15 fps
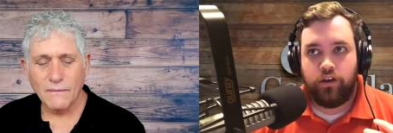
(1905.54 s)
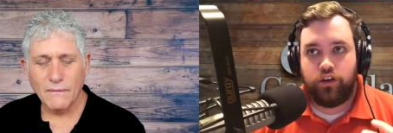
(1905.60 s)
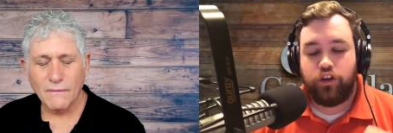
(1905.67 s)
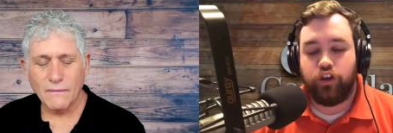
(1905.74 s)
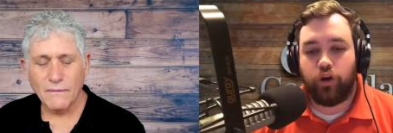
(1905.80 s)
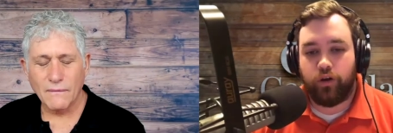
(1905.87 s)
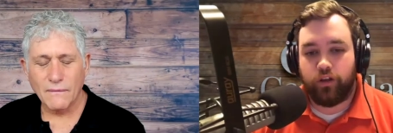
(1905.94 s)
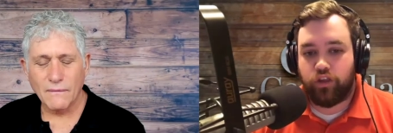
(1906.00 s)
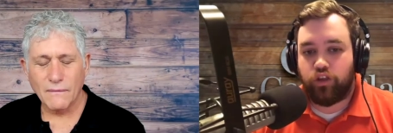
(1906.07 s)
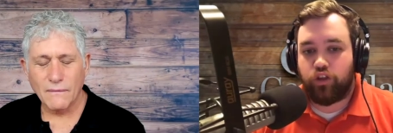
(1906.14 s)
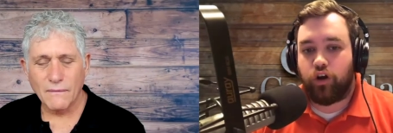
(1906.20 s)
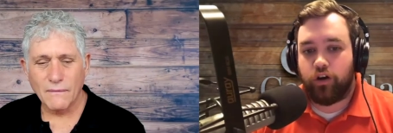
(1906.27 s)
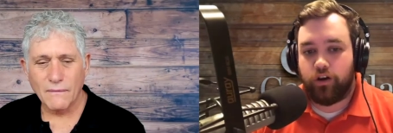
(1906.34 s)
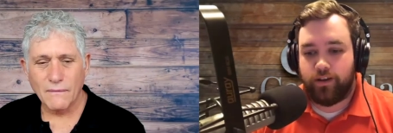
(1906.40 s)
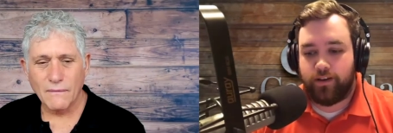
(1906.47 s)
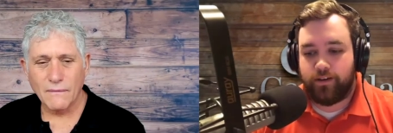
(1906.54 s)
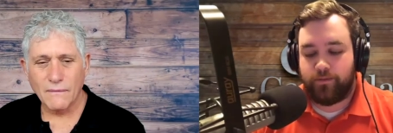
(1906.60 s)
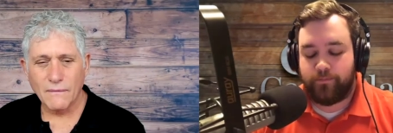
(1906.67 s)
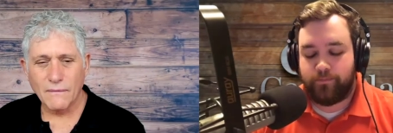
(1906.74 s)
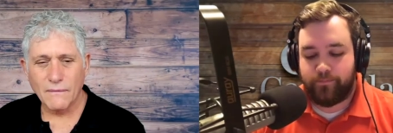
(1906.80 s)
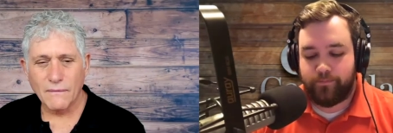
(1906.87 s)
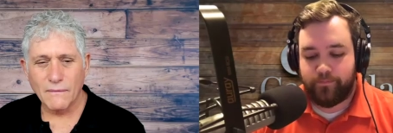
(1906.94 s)
Speaker 1: you know, it started
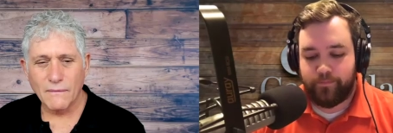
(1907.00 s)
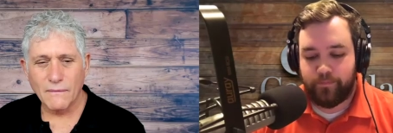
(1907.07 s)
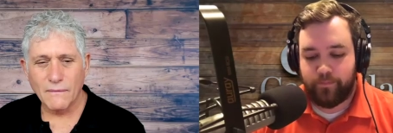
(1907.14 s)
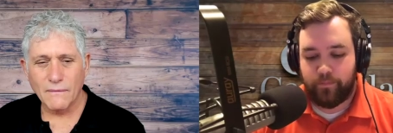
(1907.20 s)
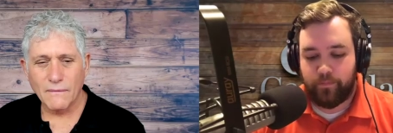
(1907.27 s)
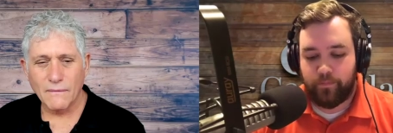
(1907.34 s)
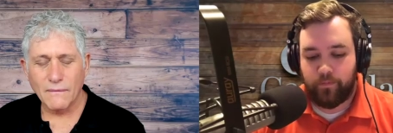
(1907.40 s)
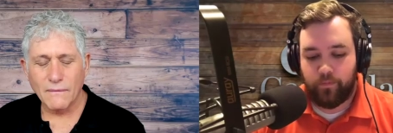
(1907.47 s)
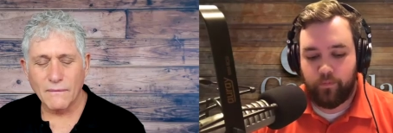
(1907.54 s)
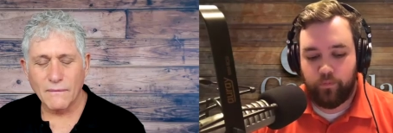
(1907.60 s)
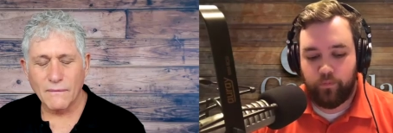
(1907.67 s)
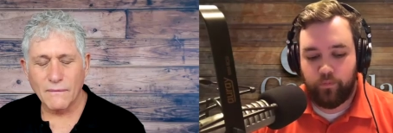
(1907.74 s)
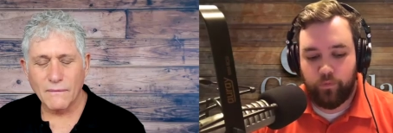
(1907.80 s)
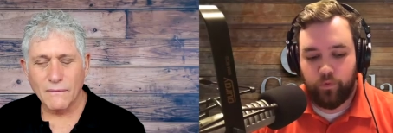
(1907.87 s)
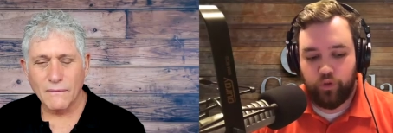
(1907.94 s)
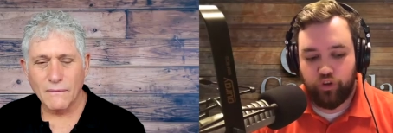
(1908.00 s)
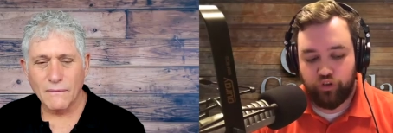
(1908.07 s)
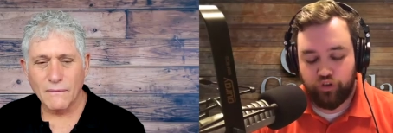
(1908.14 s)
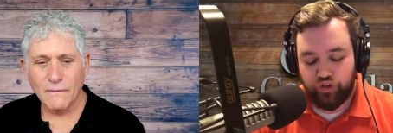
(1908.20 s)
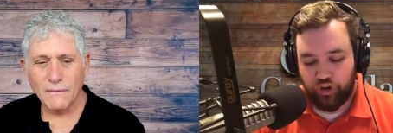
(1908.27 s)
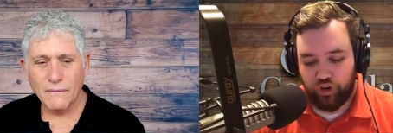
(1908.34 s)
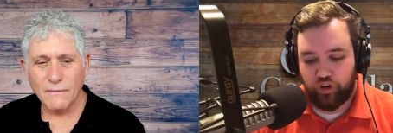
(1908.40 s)
your
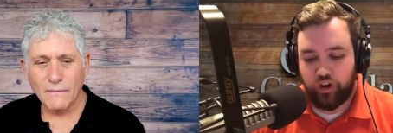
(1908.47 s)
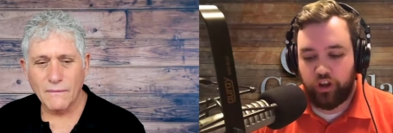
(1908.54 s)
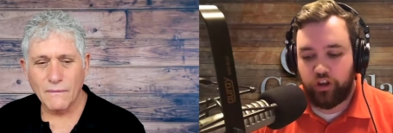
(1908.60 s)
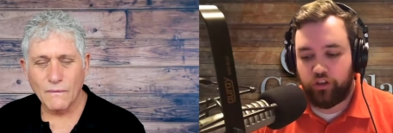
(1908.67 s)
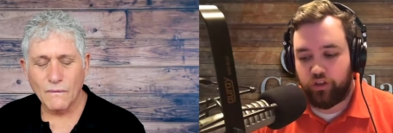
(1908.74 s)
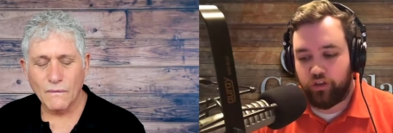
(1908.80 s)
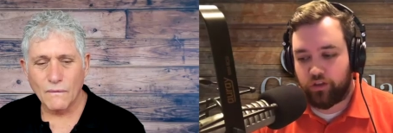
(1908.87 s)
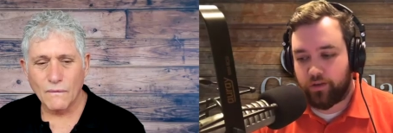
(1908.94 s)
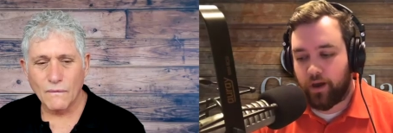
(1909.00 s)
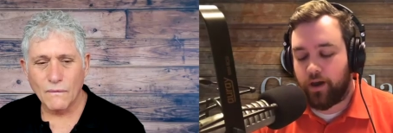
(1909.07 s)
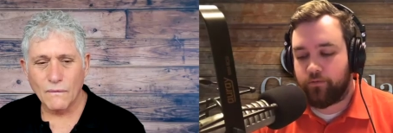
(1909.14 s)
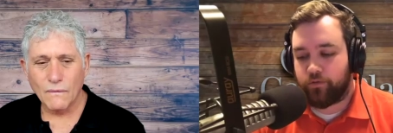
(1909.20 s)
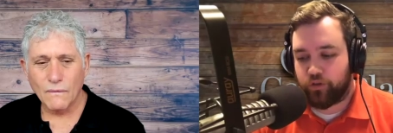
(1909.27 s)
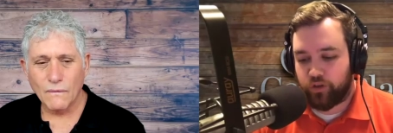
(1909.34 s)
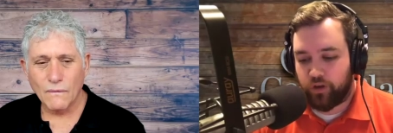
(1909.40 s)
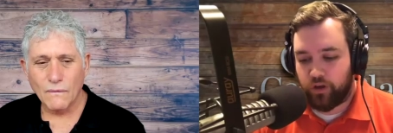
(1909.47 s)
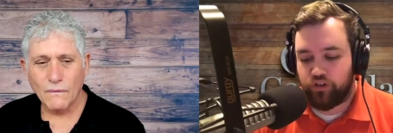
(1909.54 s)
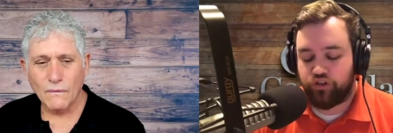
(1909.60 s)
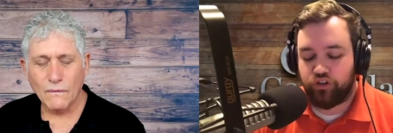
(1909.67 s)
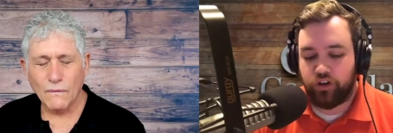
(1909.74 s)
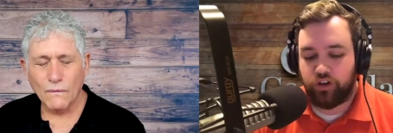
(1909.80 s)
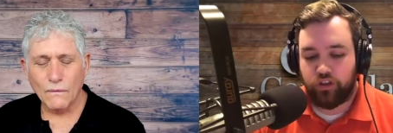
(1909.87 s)
journey, this
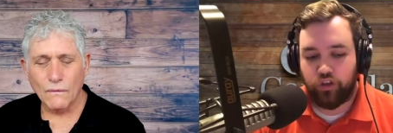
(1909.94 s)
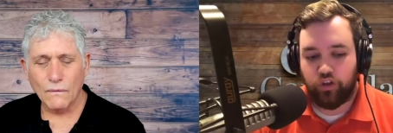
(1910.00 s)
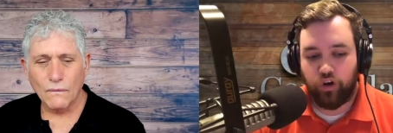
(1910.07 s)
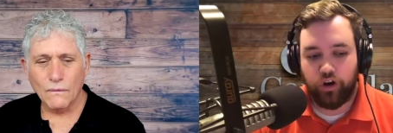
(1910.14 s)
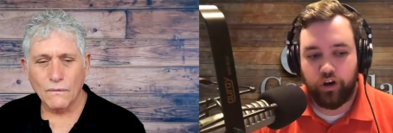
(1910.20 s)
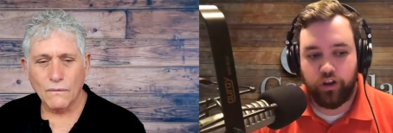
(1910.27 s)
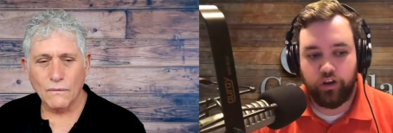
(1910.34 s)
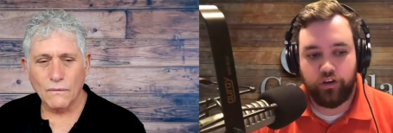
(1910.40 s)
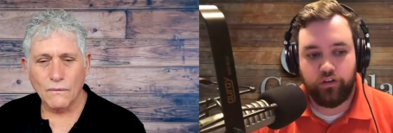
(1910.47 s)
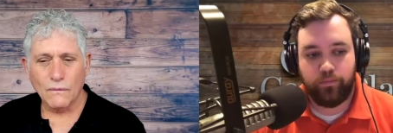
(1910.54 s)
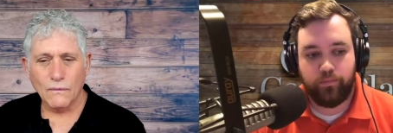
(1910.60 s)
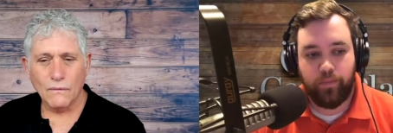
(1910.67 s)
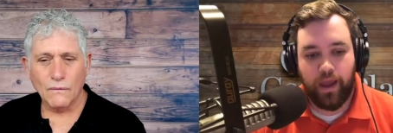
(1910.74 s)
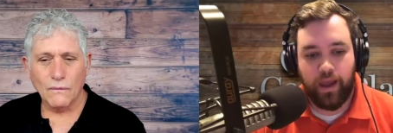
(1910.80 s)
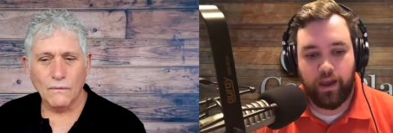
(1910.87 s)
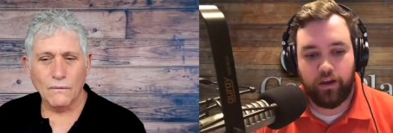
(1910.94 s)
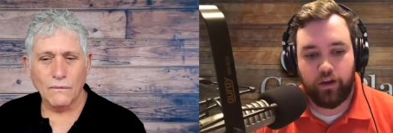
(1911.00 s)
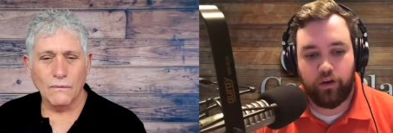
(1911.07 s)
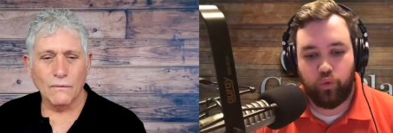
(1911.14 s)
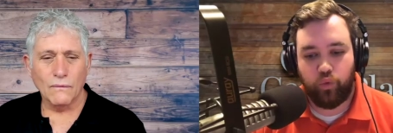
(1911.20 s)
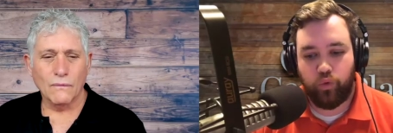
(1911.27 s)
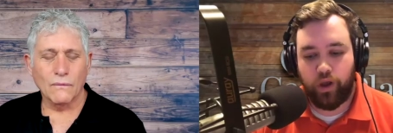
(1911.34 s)
conversation. It started back
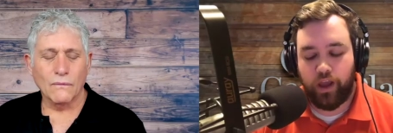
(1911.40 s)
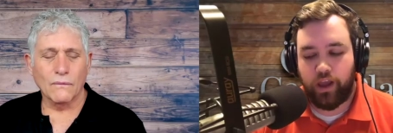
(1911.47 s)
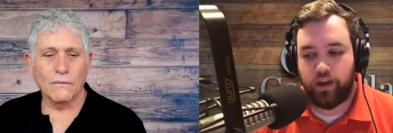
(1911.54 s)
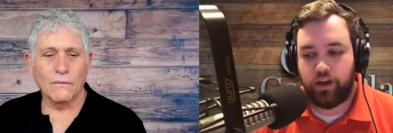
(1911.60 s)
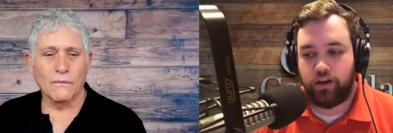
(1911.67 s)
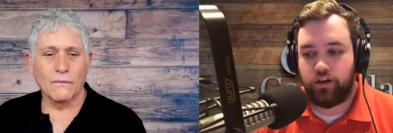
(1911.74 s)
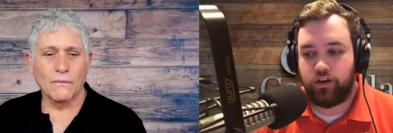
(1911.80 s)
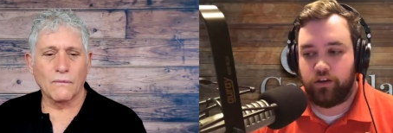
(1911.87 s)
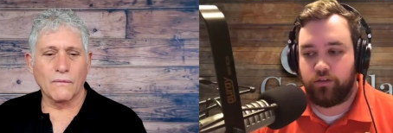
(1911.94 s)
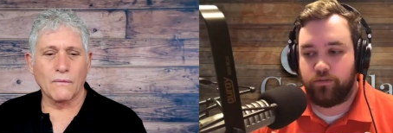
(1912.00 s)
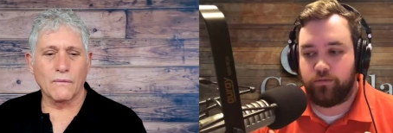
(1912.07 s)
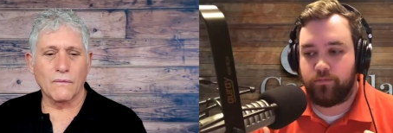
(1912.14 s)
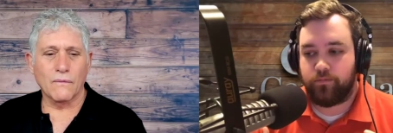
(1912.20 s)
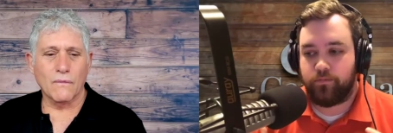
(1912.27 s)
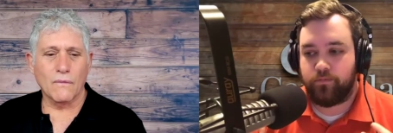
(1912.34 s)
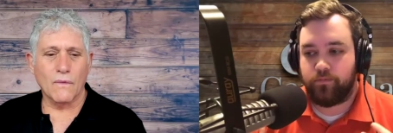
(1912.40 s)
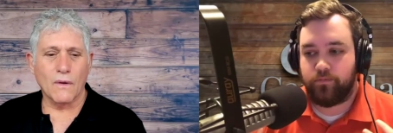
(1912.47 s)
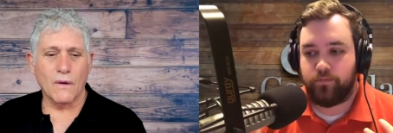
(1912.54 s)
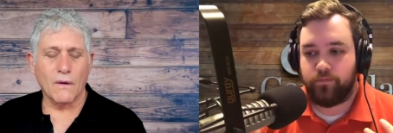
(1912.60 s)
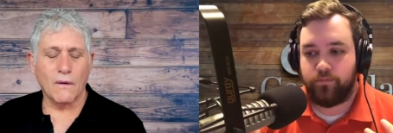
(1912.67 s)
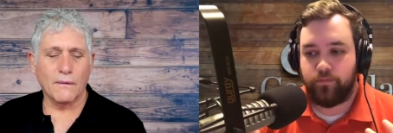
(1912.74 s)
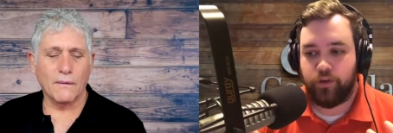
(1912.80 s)
when,
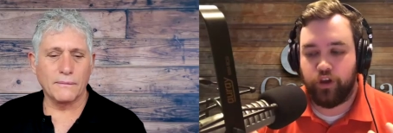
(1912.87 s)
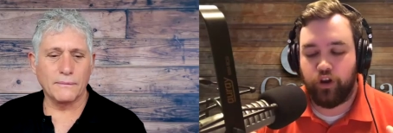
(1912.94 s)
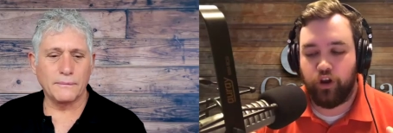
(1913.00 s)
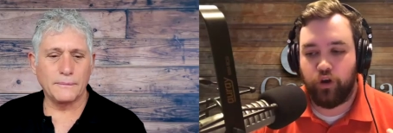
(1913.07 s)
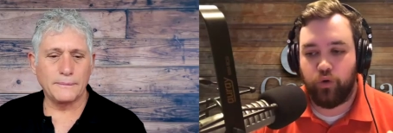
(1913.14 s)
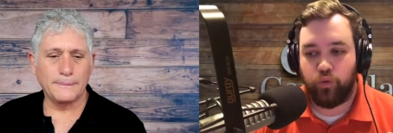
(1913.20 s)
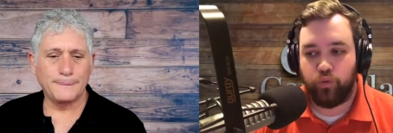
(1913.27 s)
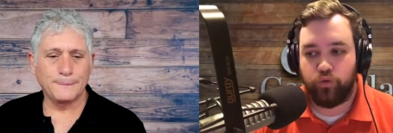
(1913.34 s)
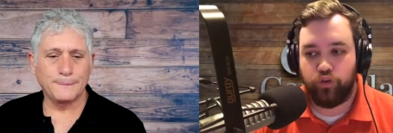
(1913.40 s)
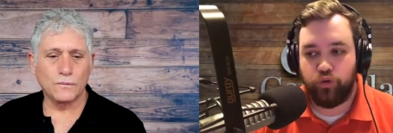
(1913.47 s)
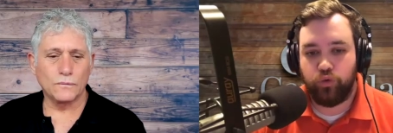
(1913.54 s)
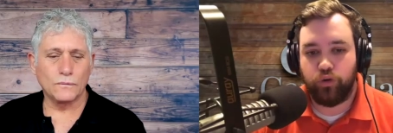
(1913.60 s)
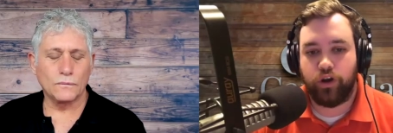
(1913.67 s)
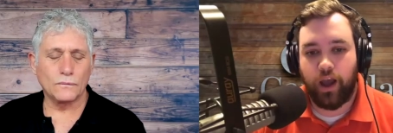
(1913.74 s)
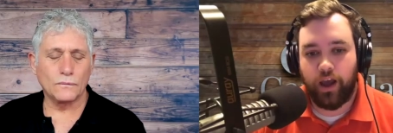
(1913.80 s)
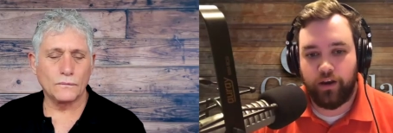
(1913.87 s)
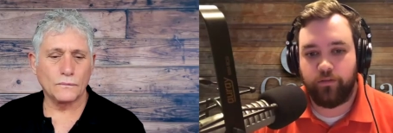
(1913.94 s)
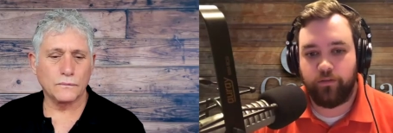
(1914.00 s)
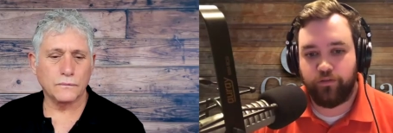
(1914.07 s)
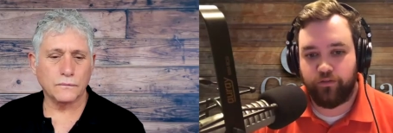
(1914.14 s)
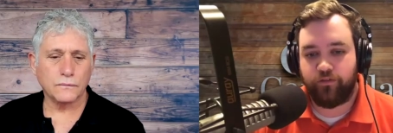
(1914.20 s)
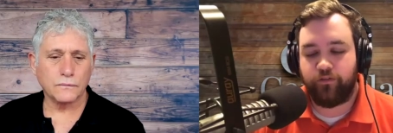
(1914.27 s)
you know, you were kind of